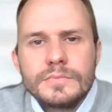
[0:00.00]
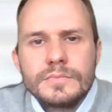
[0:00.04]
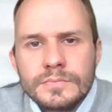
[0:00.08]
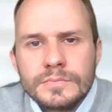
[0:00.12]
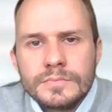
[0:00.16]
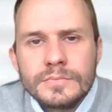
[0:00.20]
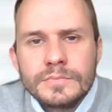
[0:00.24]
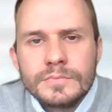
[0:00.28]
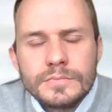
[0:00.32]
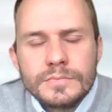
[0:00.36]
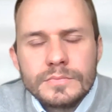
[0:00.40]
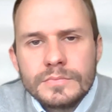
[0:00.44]

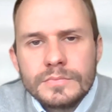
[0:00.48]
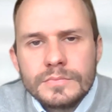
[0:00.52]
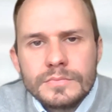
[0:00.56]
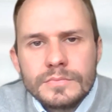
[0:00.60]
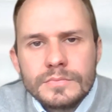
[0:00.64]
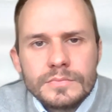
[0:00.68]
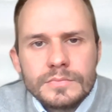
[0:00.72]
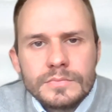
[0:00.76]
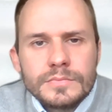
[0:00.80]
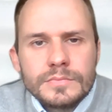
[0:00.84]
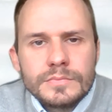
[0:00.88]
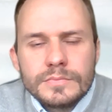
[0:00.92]

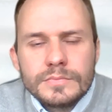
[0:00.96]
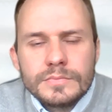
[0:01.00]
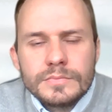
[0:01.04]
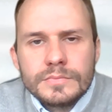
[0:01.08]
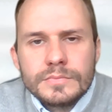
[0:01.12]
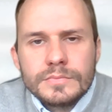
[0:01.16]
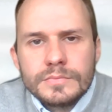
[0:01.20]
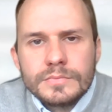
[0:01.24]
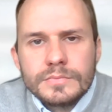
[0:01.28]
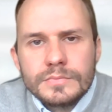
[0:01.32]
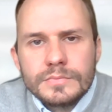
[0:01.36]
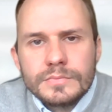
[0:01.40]

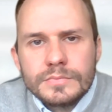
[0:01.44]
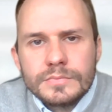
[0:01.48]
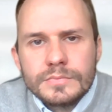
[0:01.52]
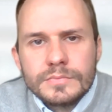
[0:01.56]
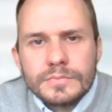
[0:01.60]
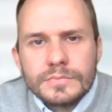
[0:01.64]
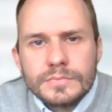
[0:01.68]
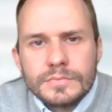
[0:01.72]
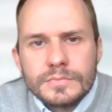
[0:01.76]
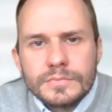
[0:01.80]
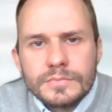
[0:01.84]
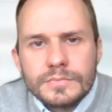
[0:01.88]

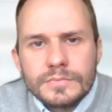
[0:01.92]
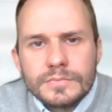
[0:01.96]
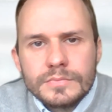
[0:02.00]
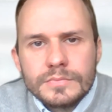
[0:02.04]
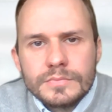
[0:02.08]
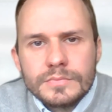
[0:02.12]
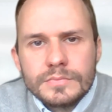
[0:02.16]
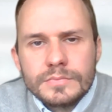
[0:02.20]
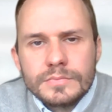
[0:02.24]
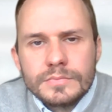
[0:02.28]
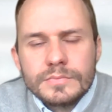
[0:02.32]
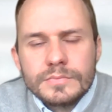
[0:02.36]

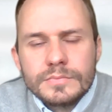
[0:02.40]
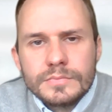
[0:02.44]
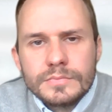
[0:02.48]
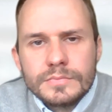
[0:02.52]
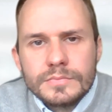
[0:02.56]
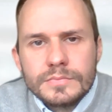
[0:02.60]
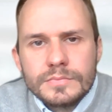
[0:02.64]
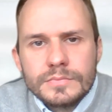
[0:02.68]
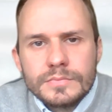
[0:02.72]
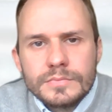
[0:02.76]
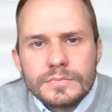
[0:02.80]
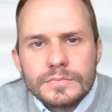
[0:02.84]

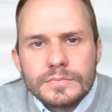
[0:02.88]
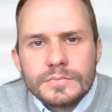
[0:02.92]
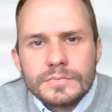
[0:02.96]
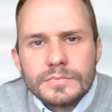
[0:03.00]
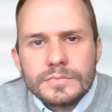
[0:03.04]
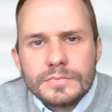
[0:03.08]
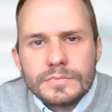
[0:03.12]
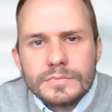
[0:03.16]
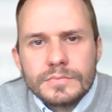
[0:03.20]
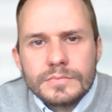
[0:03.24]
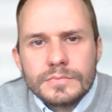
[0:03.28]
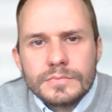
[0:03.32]
The person shown says nothing.